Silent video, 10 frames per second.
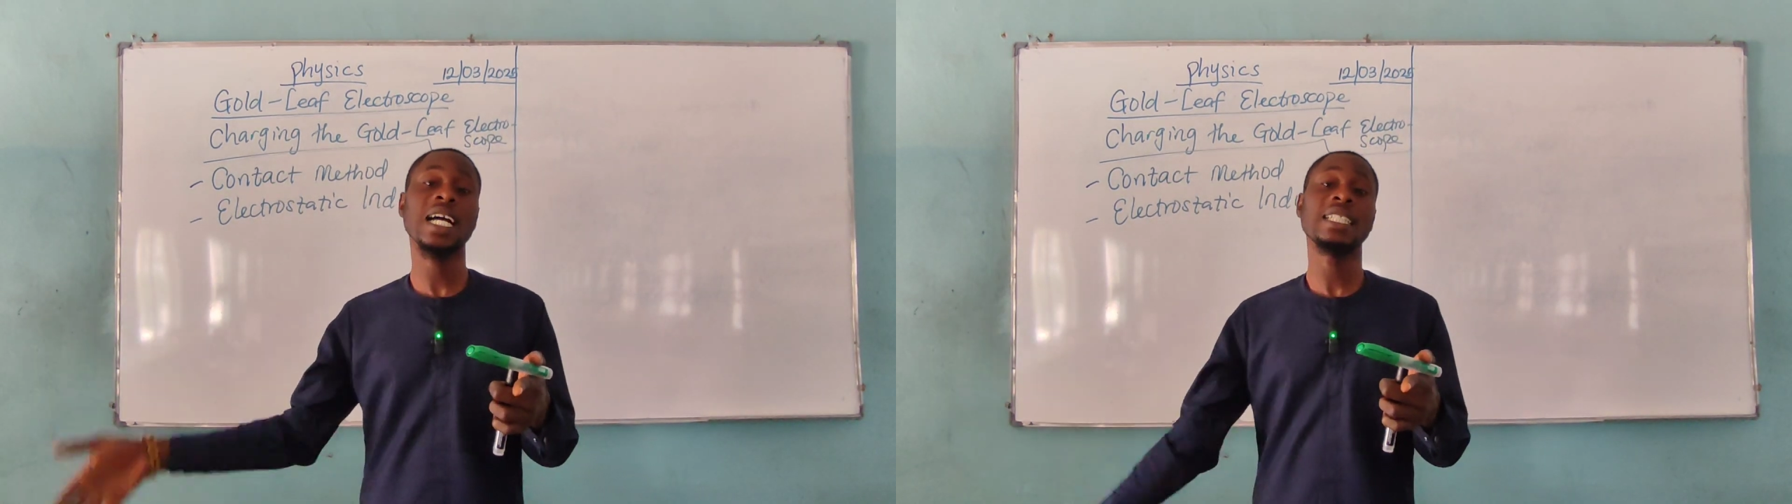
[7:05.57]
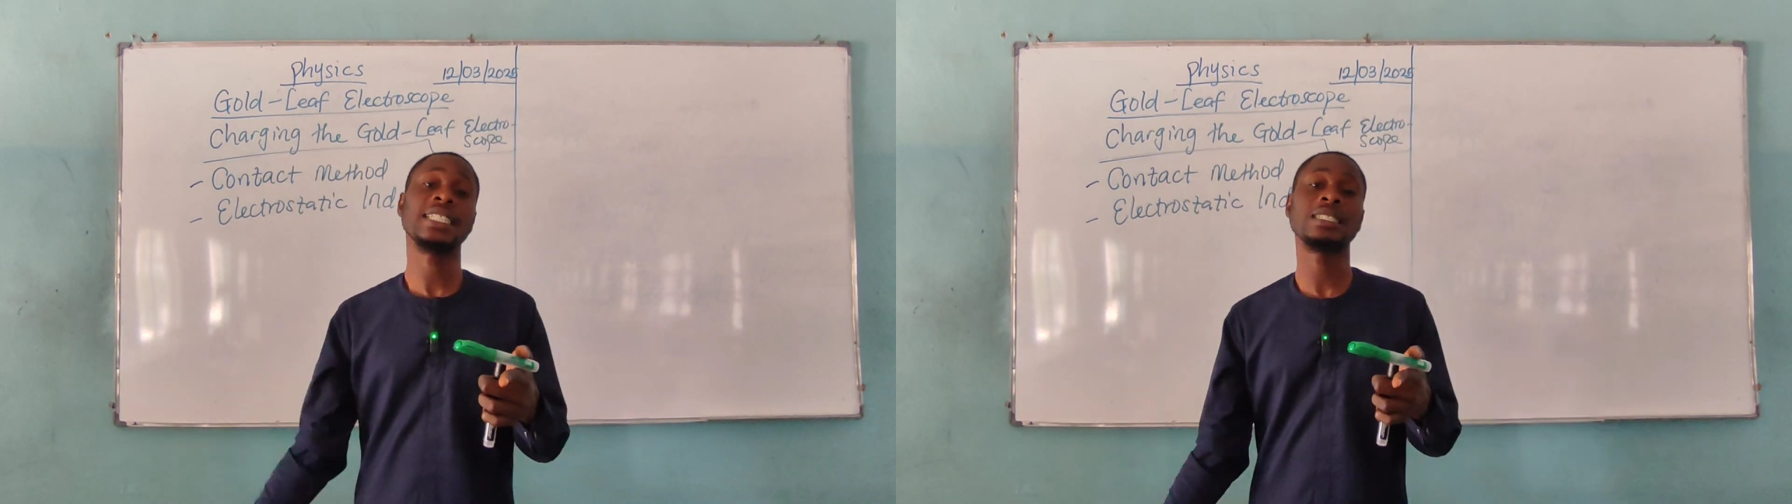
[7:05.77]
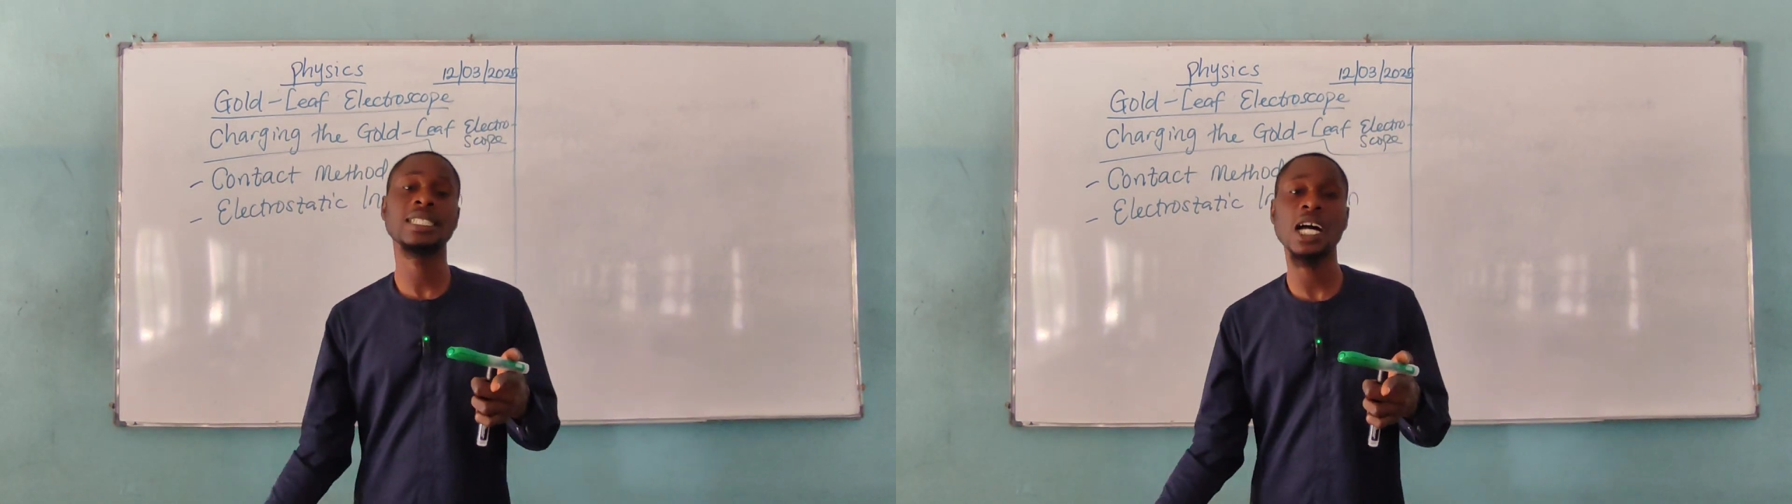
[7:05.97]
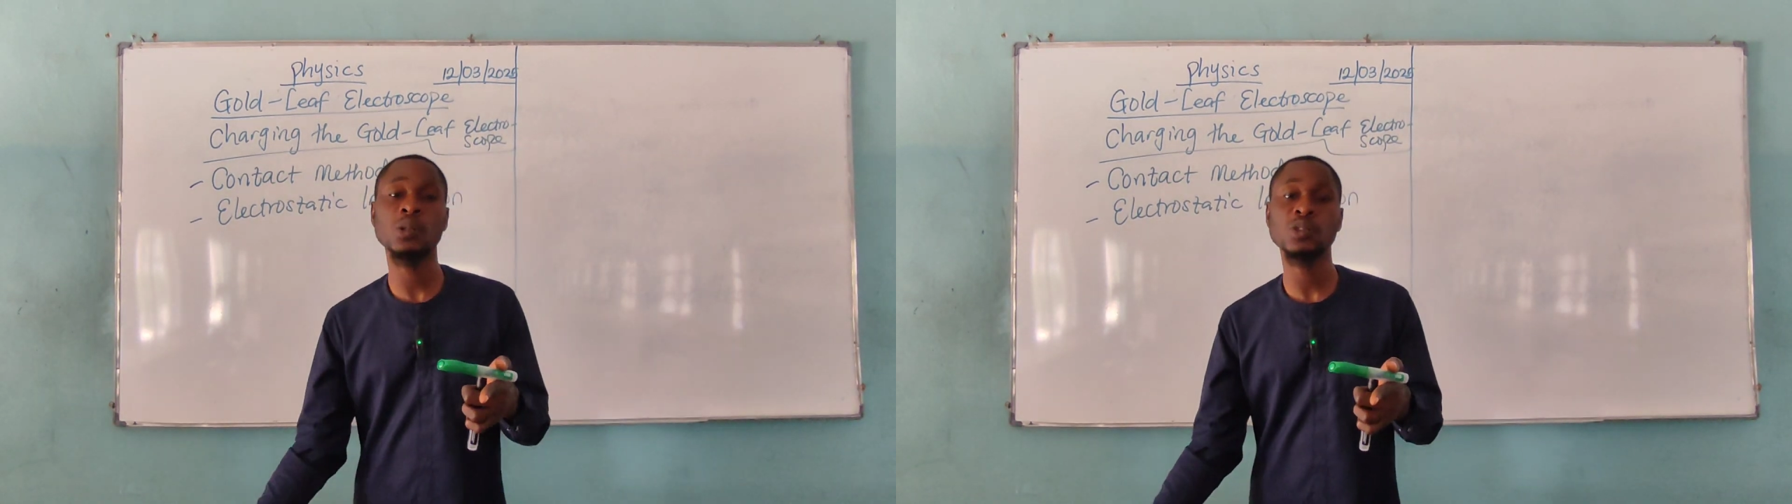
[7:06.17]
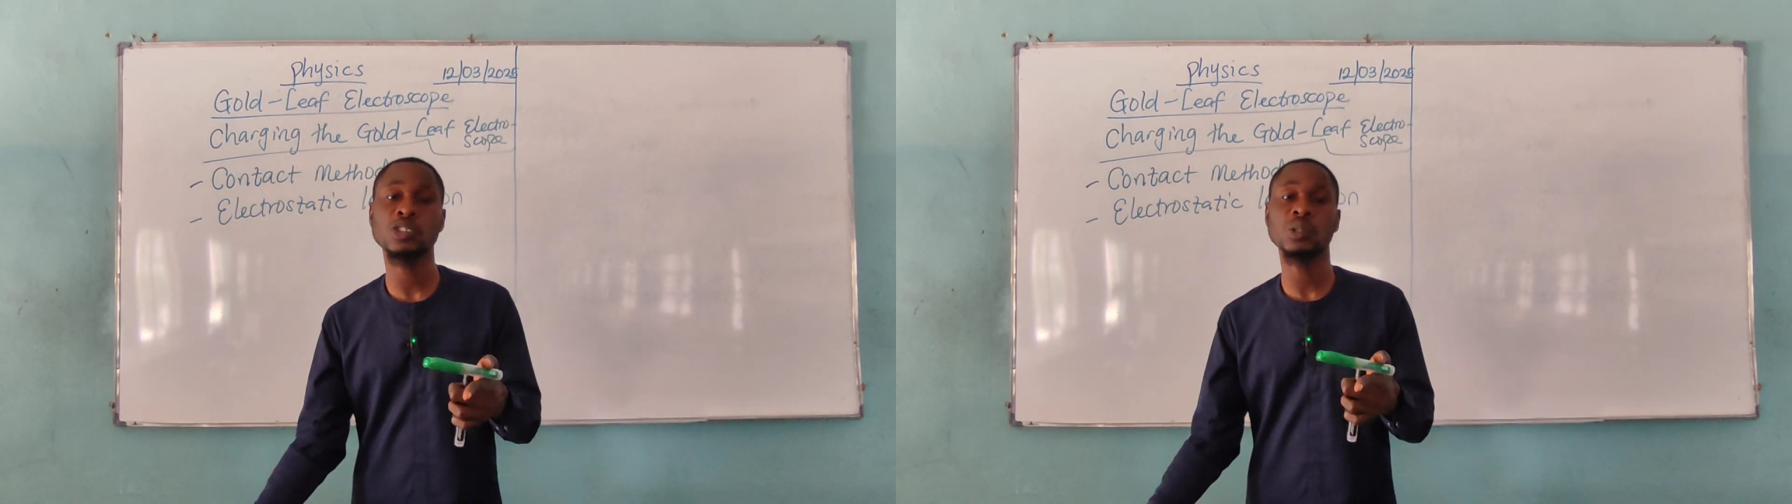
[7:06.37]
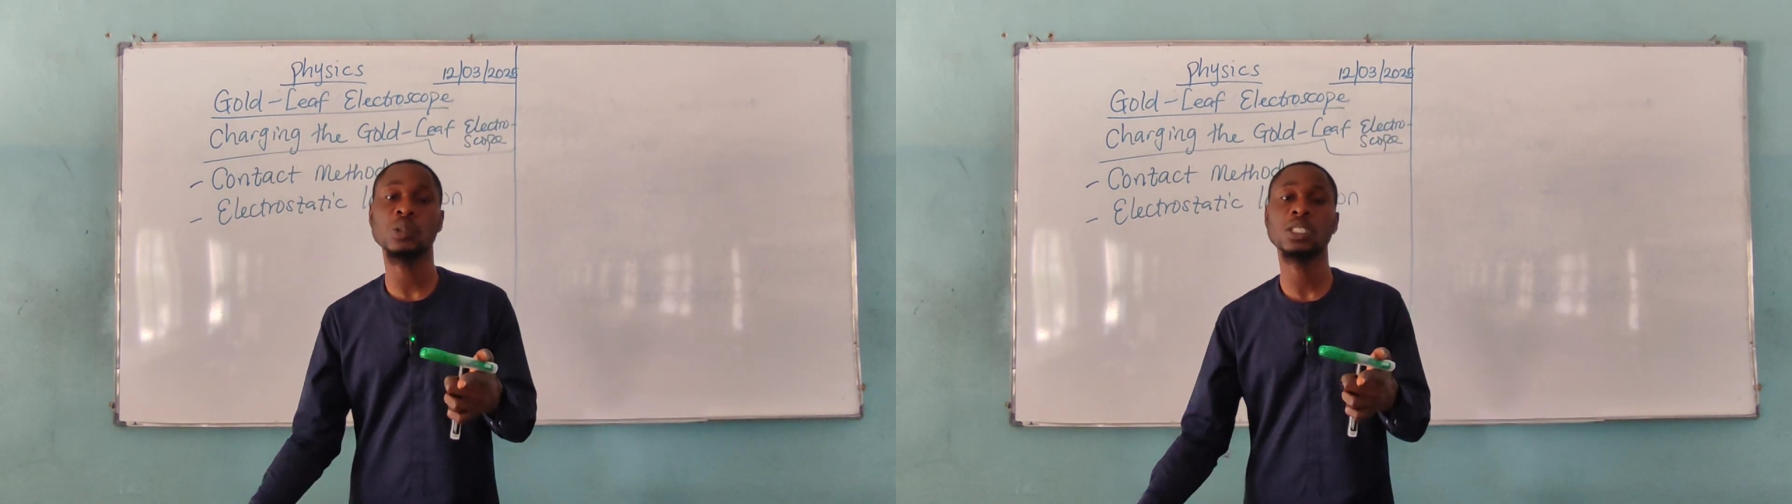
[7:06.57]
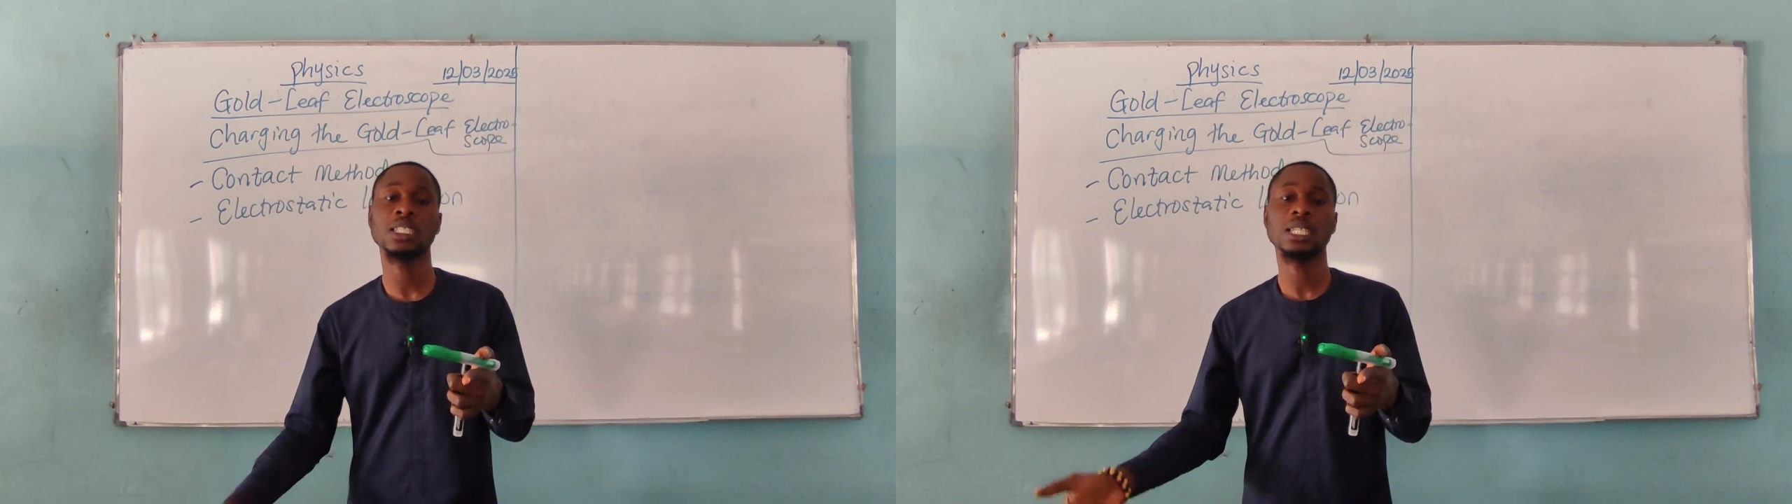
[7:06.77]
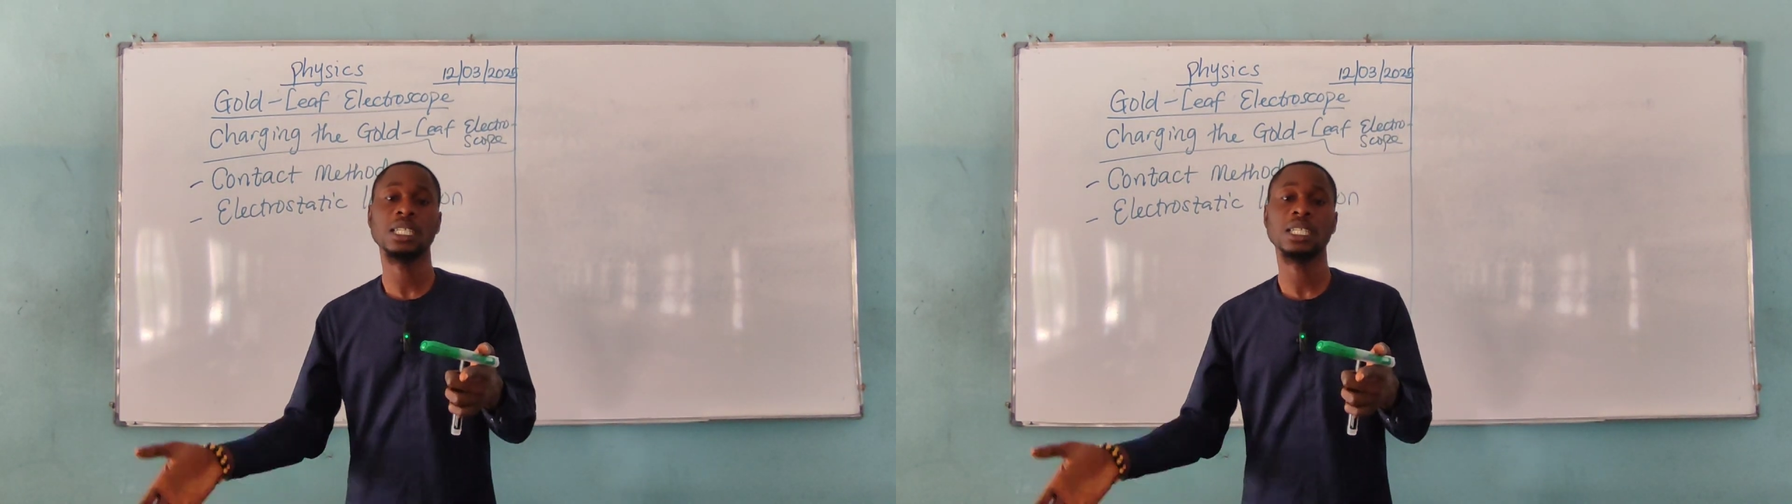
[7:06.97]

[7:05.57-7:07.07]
and then down to the what?